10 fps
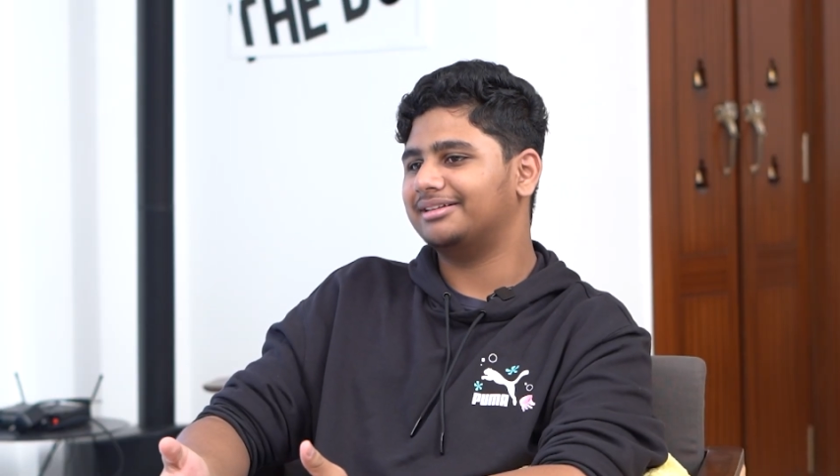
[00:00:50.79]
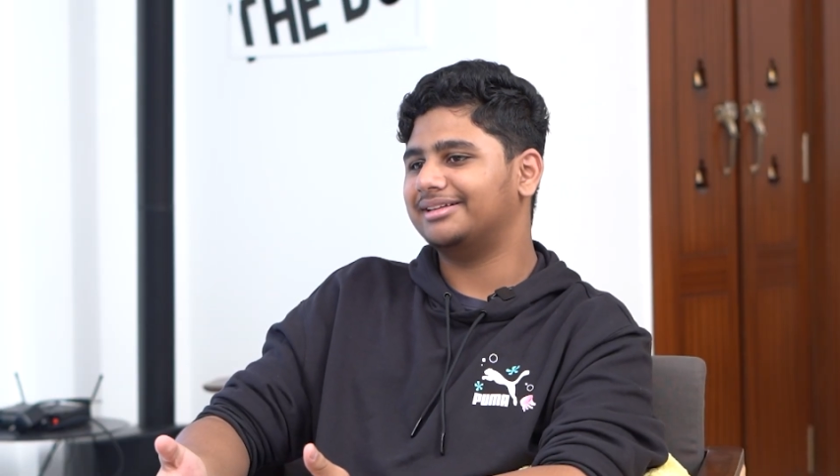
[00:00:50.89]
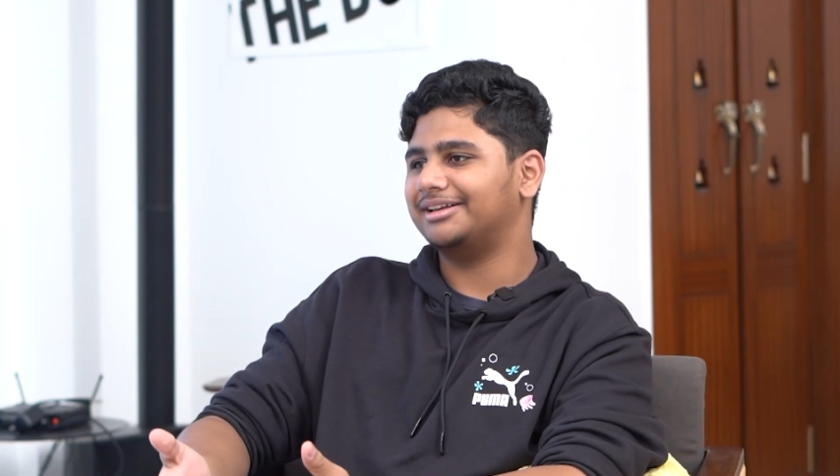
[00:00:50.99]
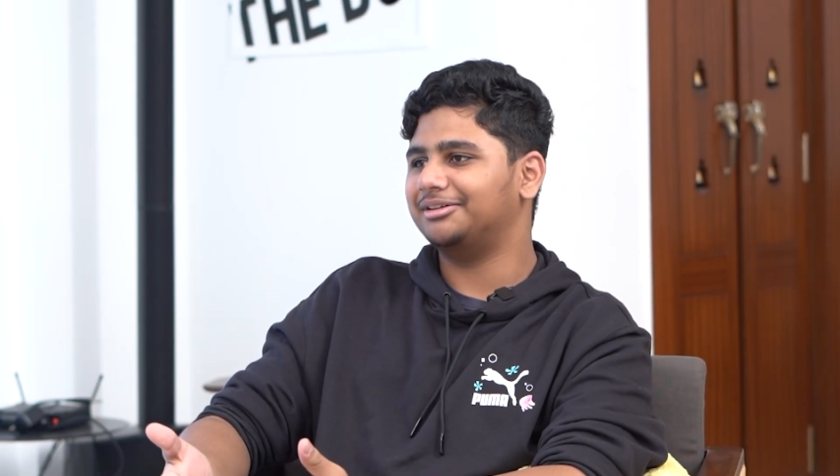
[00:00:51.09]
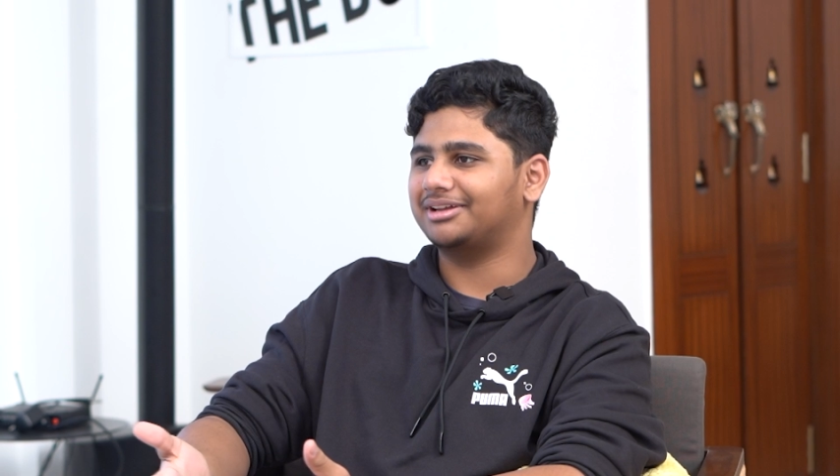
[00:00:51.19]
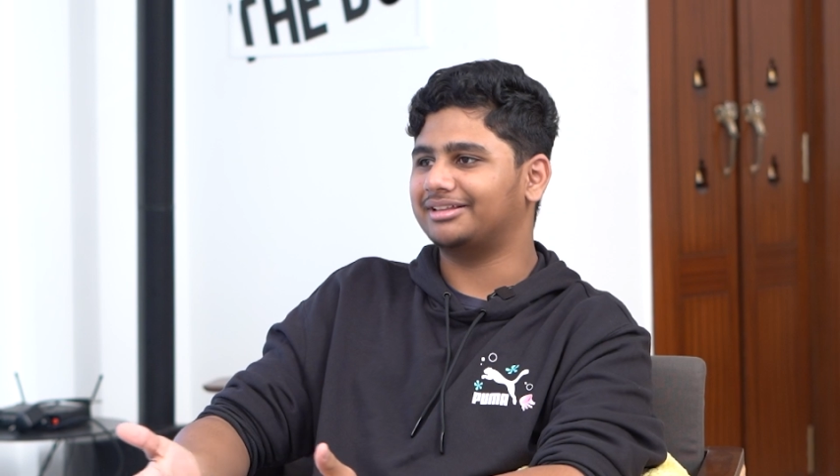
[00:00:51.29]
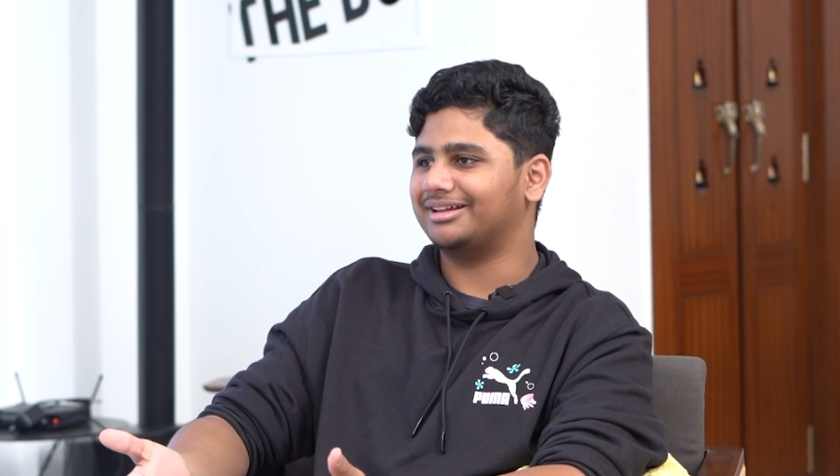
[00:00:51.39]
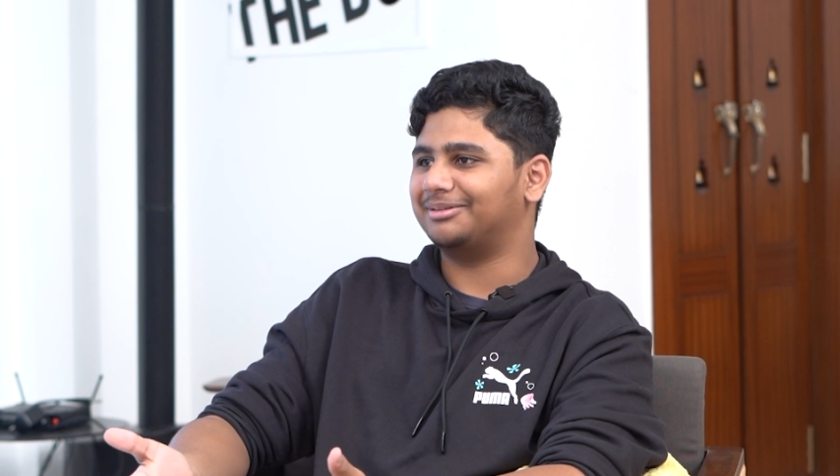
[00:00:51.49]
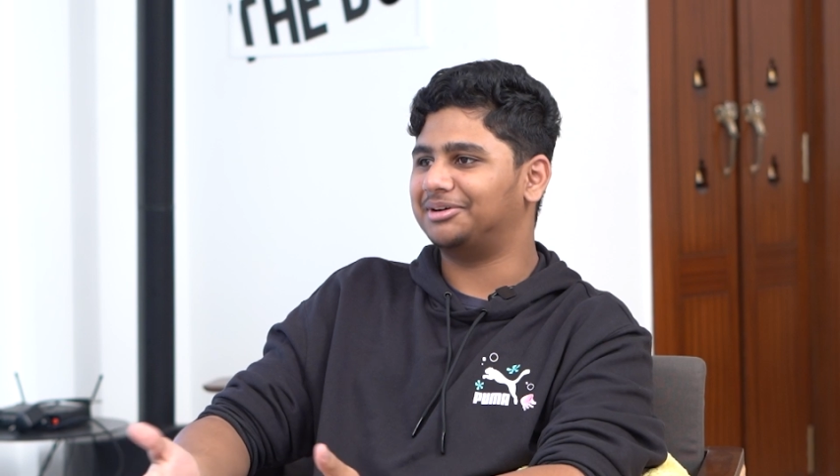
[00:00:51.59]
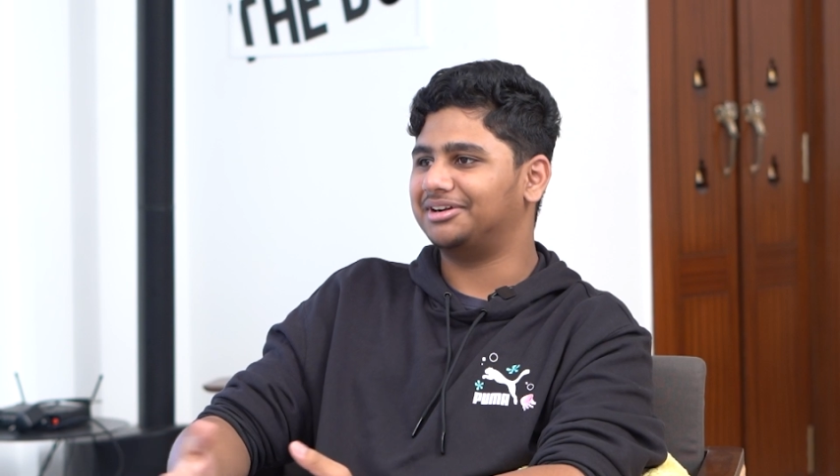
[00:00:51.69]
and they knew
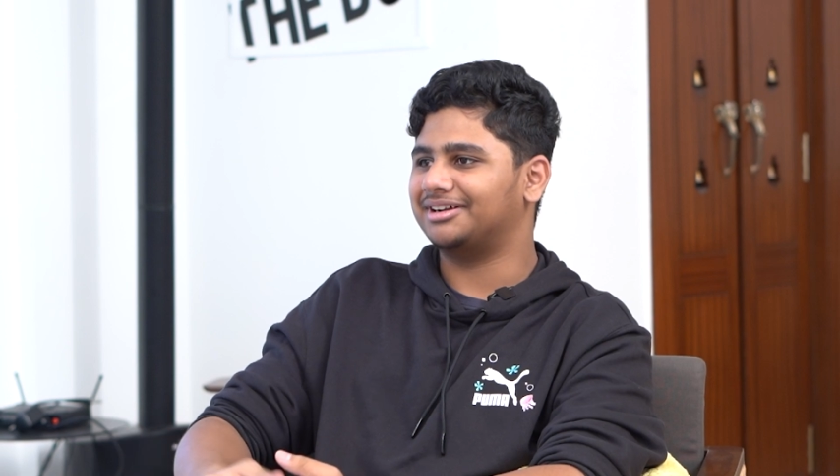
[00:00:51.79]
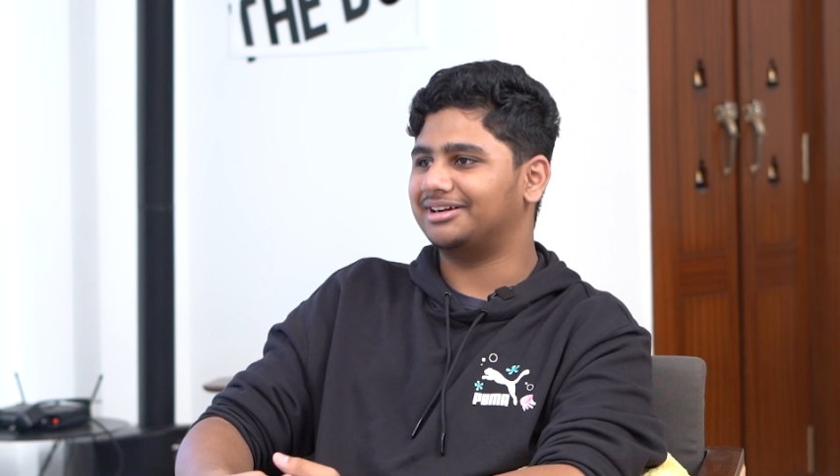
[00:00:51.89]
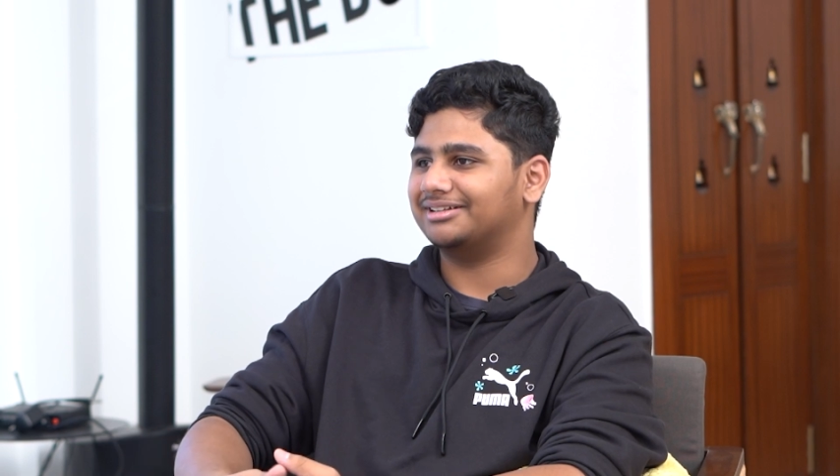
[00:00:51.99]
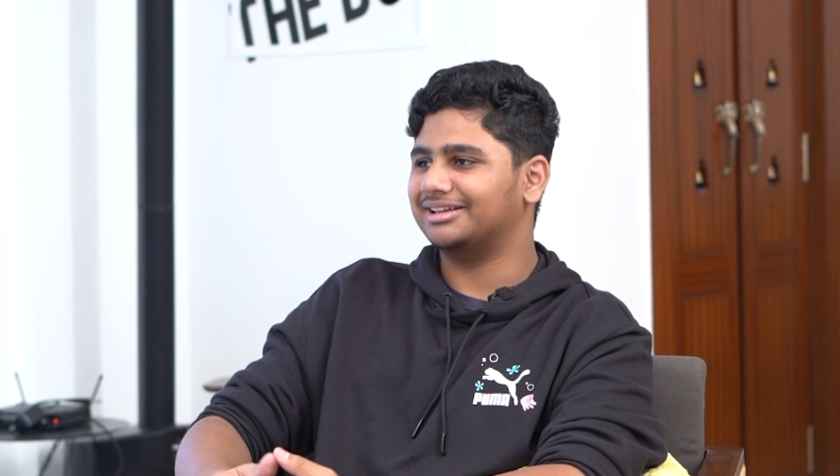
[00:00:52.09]
nothing about art.